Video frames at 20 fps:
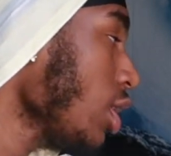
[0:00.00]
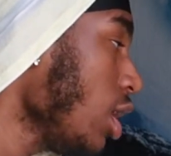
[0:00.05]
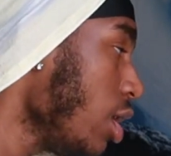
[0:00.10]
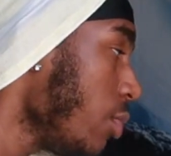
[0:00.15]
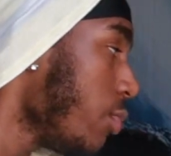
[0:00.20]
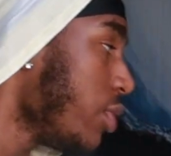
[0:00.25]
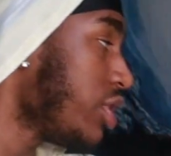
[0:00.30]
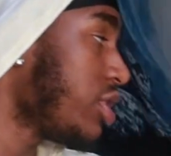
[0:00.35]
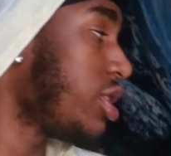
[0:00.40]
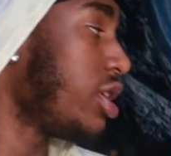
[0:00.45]

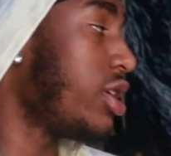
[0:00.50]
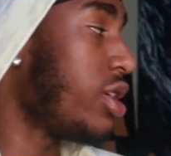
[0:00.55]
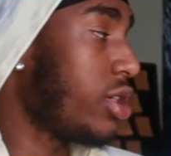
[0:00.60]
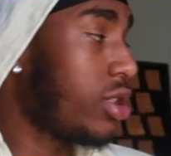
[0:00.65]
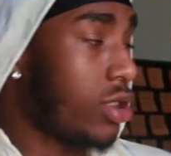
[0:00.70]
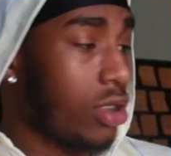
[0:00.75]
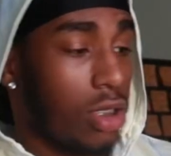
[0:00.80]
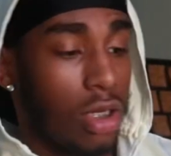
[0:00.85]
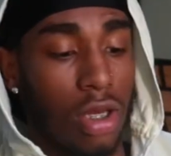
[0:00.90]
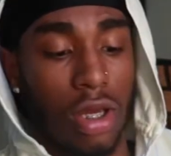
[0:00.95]
and which
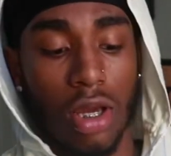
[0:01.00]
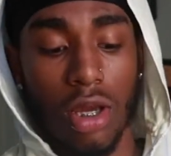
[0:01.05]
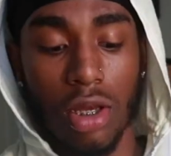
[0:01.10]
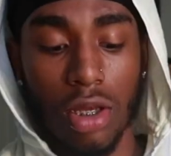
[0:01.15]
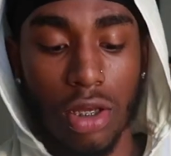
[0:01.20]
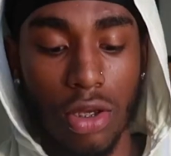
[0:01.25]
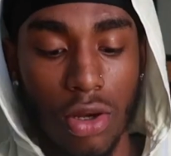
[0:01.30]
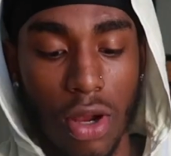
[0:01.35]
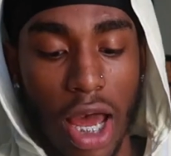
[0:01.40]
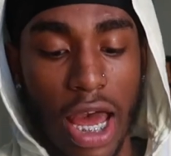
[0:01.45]
is
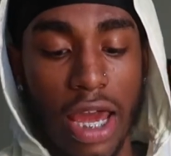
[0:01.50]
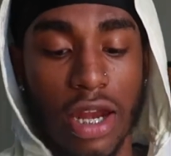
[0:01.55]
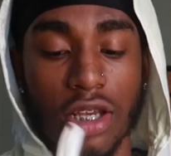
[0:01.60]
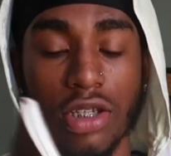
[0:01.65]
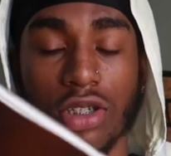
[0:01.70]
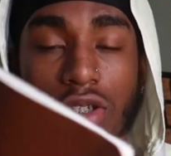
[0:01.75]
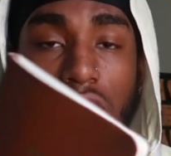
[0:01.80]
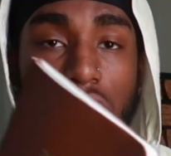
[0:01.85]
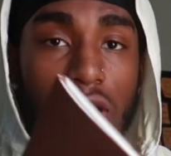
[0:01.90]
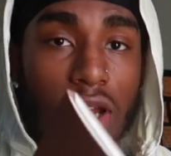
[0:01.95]
you know i had
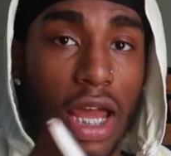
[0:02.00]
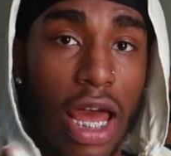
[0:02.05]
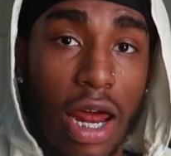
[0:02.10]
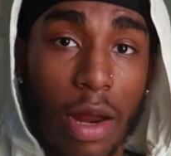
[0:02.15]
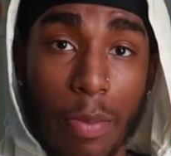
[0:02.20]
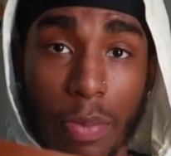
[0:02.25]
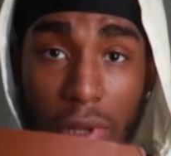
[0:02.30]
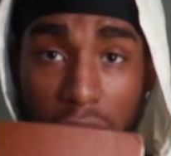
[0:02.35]
this journey i got a